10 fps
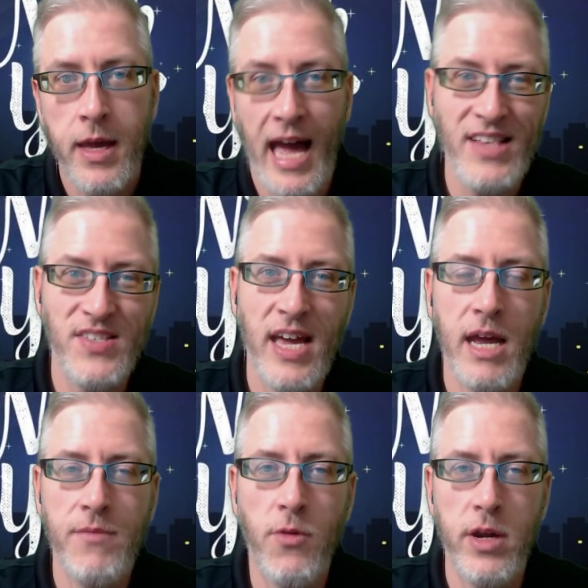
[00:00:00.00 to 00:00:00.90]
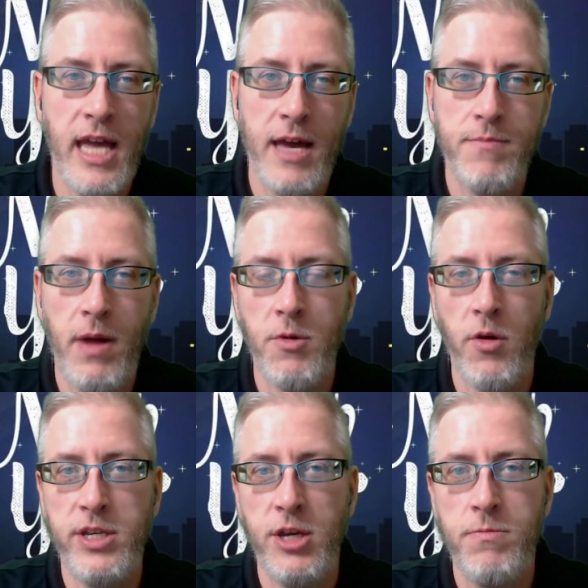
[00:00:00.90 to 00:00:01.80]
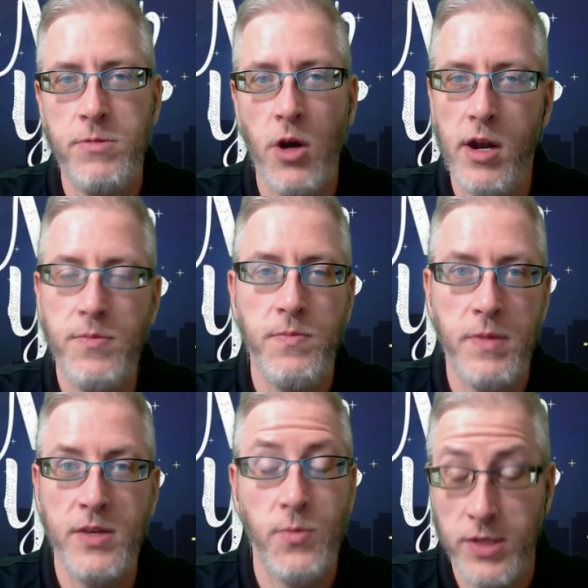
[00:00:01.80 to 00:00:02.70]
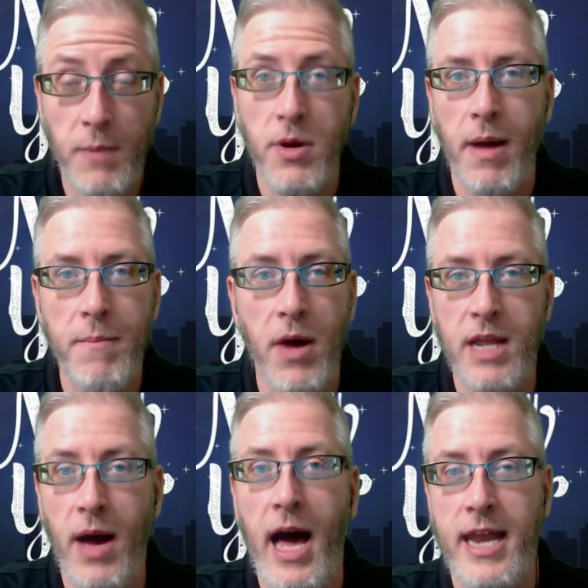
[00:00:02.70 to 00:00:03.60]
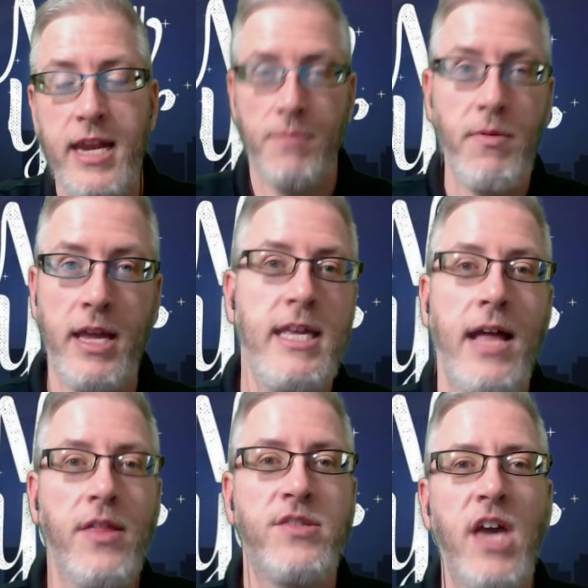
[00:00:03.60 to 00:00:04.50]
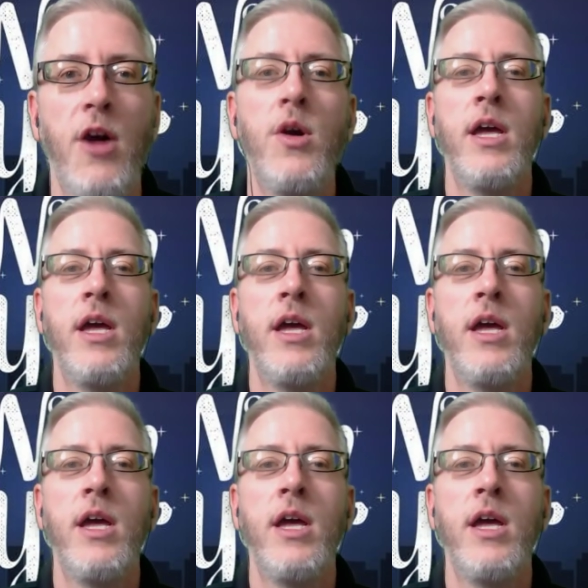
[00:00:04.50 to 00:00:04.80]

Hadn't signed up for it yet, but I'm going to, darn it, because once I put my money behind it, I'm like, yeah, let's go.